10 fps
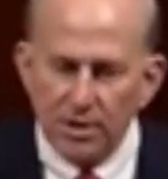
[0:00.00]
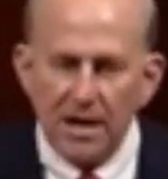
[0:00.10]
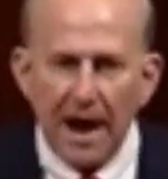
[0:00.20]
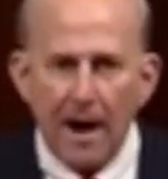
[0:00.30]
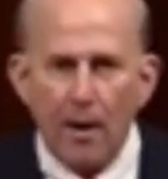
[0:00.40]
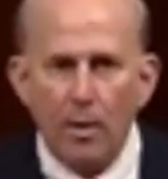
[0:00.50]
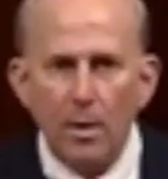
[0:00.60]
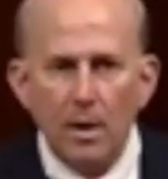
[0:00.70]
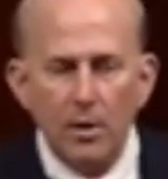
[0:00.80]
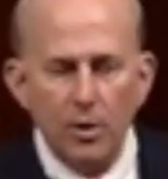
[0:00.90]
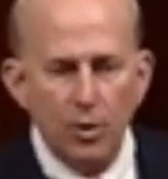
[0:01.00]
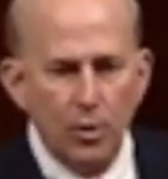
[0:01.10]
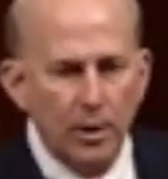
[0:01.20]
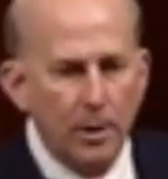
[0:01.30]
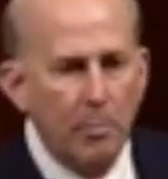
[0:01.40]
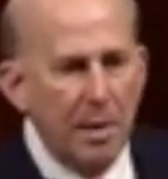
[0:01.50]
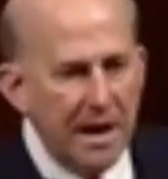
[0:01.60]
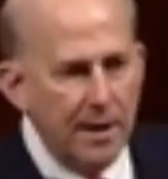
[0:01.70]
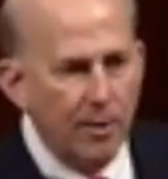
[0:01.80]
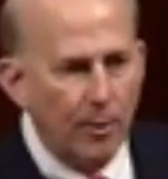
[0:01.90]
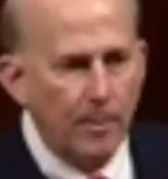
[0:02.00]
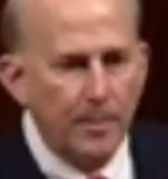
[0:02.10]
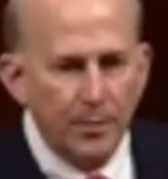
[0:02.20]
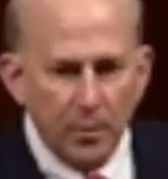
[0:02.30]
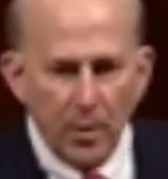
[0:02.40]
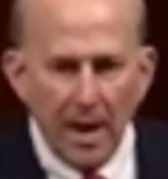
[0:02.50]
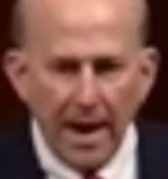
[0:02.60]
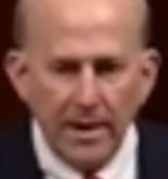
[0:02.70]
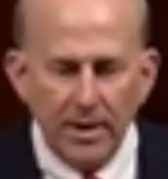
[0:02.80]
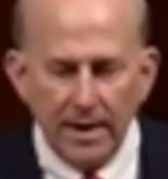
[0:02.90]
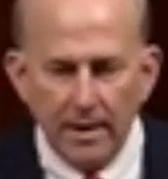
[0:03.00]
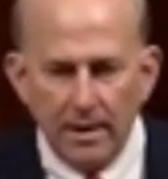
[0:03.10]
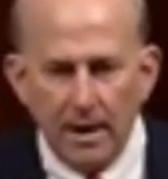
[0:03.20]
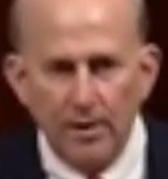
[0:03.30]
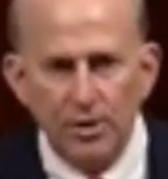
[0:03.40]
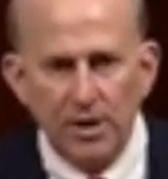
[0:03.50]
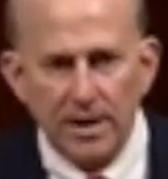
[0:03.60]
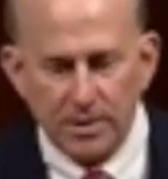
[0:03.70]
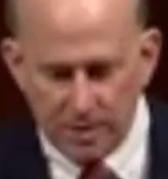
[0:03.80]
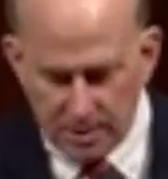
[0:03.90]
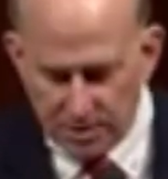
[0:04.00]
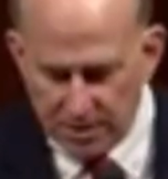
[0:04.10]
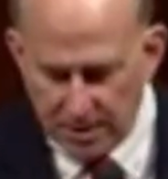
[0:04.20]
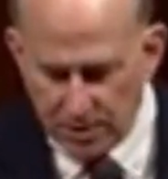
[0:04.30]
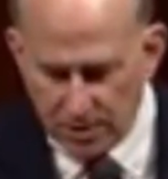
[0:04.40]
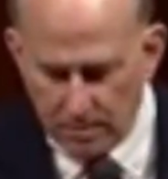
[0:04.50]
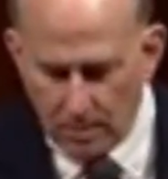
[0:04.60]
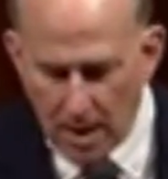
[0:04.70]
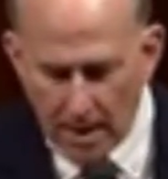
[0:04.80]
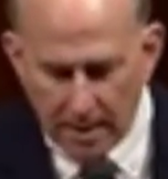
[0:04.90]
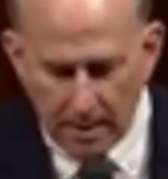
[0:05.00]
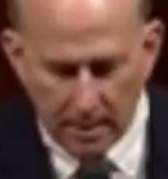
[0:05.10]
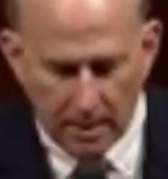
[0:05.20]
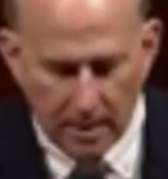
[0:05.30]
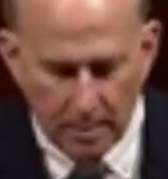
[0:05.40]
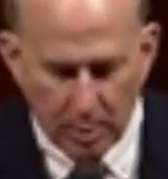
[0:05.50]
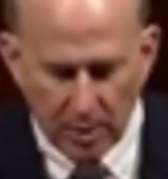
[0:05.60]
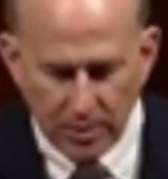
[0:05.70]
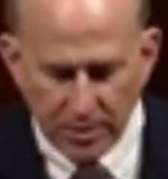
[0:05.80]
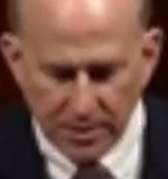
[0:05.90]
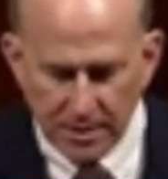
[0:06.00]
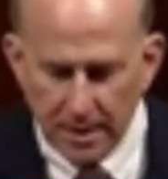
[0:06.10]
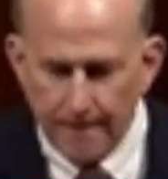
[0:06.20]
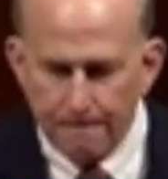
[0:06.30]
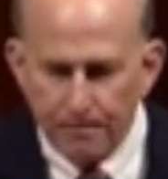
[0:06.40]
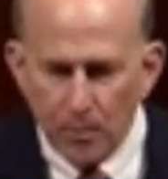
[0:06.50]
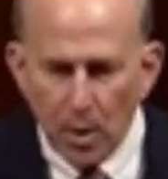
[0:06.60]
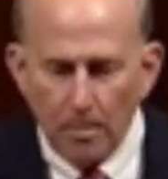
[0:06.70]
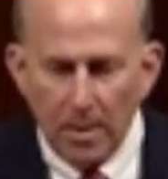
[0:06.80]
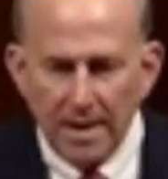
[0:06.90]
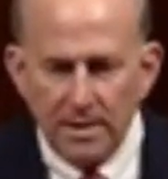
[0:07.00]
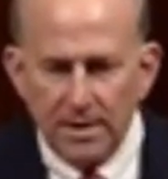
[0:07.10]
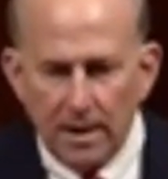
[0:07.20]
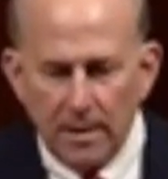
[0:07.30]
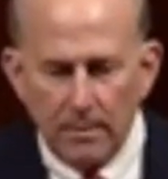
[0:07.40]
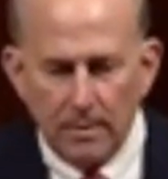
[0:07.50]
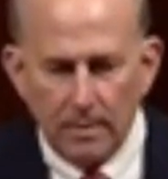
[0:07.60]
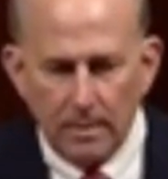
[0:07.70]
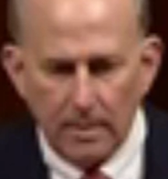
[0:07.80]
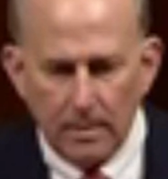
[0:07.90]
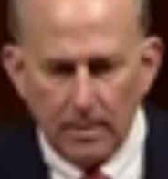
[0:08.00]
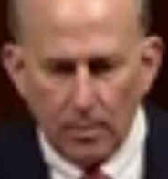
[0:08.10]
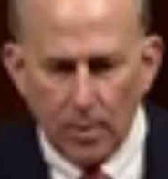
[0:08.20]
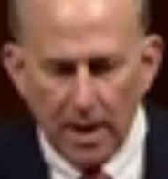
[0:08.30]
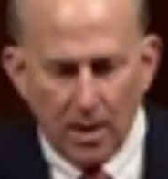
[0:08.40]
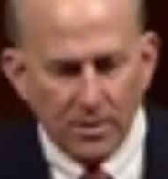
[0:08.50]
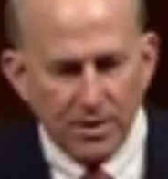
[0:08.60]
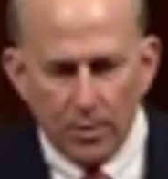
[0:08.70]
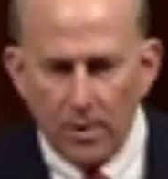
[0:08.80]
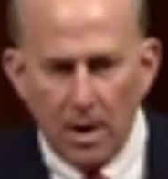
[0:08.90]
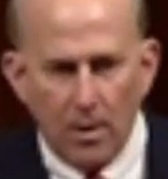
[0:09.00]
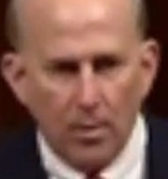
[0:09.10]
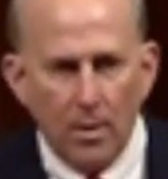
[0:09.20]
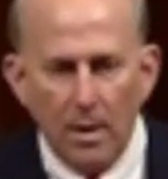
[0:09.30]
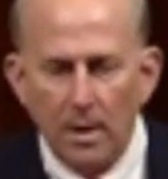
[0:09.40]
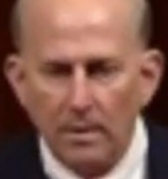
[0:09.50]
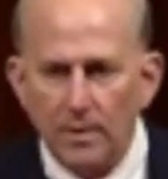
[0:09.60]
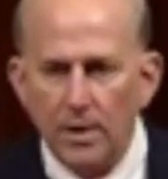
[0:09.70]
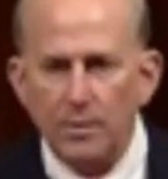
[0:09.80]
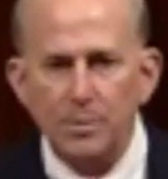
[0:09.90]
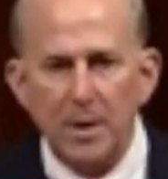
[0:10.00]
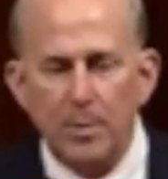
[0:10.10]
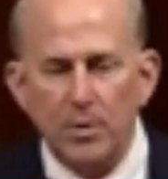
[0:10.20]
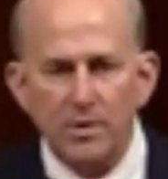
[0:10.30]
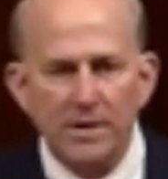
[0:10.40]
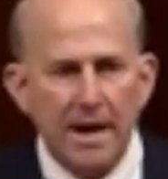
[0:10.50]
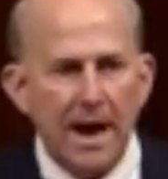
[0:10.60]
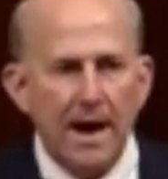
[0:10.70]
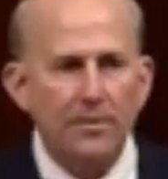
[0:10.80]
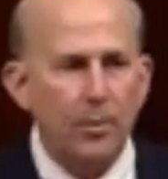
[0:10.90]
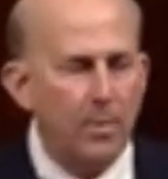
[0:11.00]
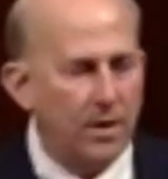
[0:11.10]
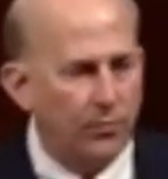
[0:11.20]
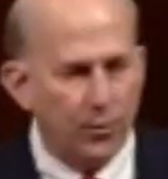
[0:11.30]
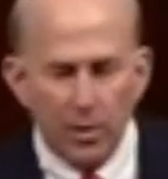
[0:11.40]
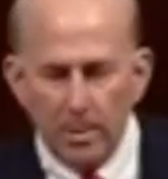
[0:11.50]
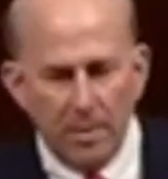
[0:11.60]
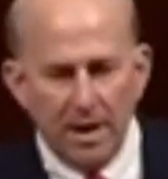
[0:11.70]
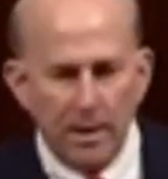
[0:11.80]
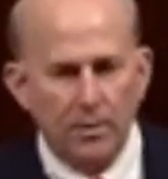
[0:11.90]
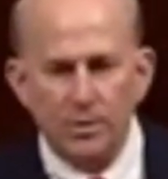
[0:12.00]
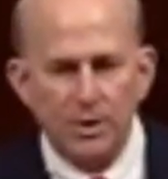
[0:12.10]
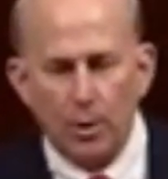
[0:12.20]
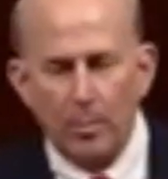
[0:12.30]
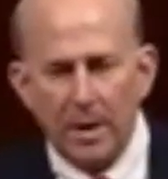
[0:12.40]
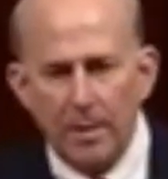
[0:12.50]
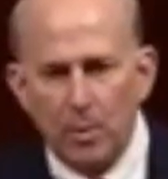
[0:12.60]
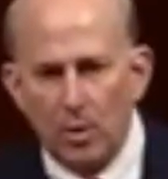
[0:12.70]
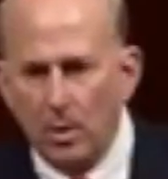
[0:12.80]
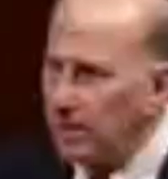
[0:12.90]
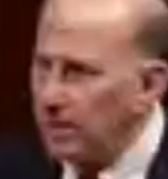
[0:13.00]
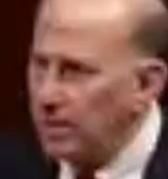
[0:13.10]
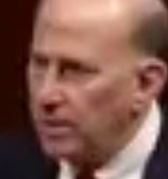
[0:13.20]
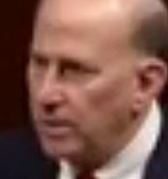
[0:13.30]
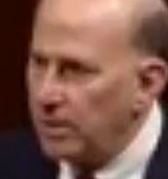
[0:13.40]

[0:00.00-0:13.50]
we also know that those people that say, hey, there have been 3 million people who shouldn't buy guns that have been blocked from buying guns, well, they don't know the rest of the story. The rest of the story is there aren't but just